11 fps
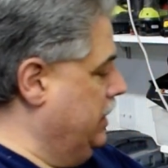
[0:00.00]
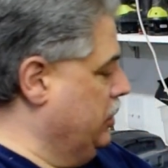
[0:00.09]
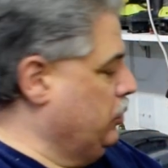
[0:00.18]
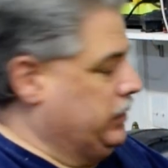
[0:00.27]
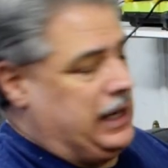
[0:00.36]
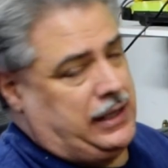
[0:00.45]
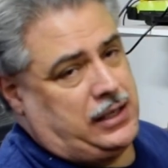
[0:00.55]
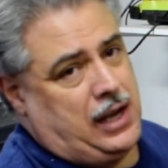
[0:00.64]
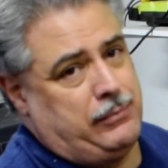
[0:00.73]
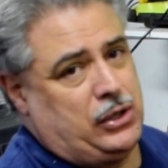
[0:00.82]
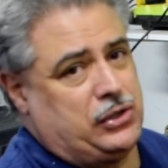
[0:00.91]
will take
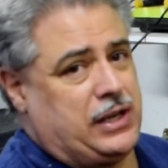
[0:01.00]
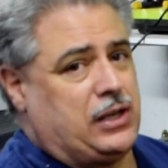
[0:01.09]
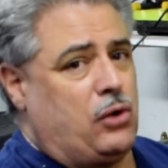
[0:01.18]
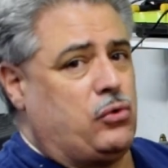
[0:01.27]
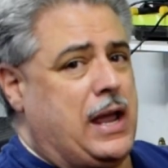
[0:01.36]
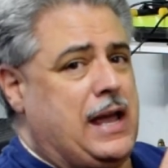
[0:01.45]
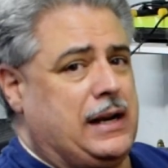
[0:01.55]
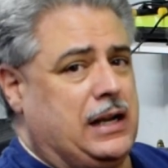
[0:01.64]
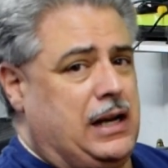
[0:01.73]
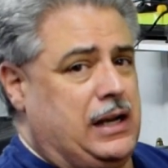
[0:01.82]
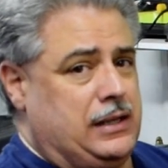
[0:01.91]
time because I don't know how
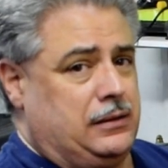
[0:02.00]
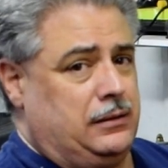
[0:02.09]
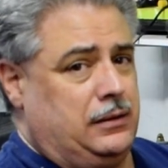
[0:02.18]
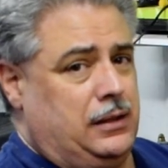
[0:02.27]
to cut